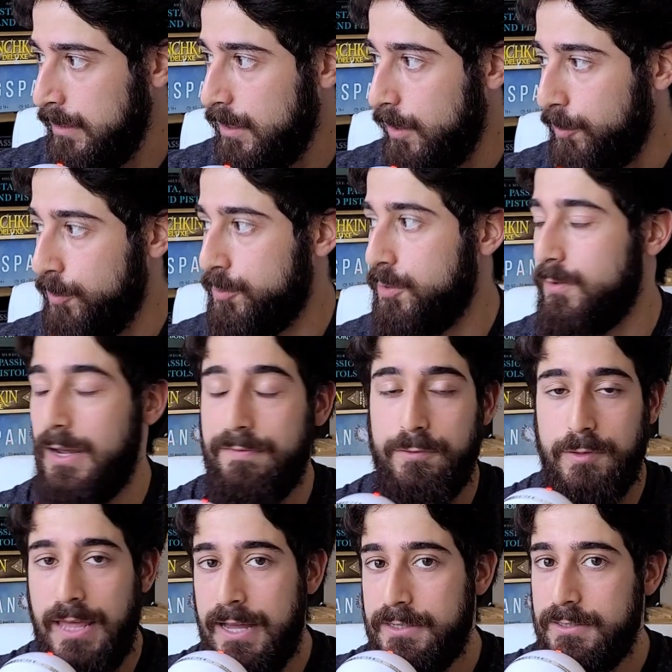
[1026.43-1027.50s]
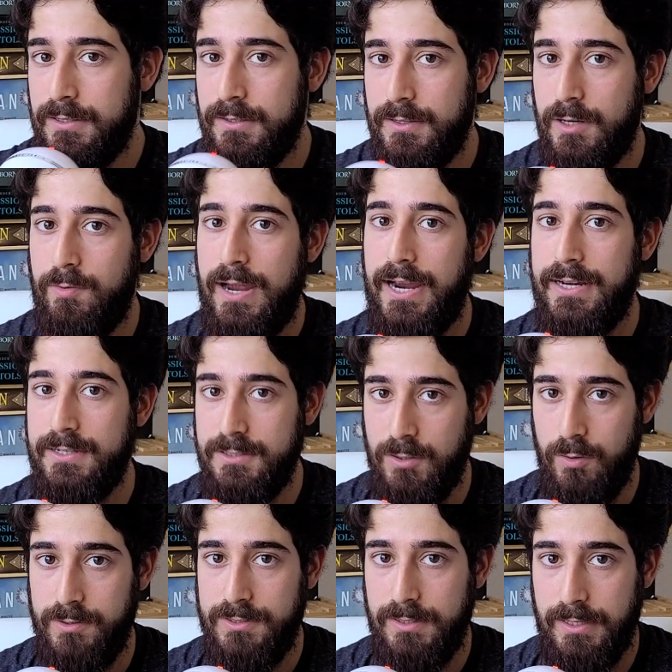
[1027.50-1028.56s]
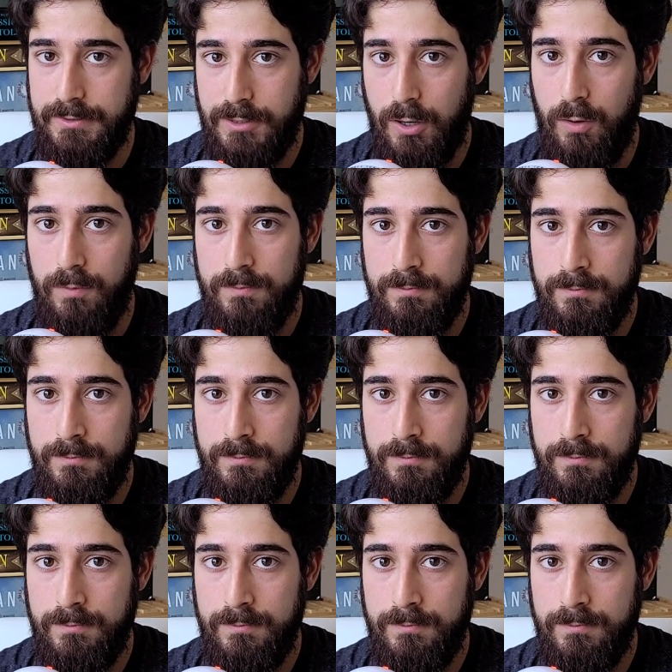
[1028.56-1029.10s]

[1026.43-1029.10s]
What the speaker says: On your turn after that, the Kraken is going to let go.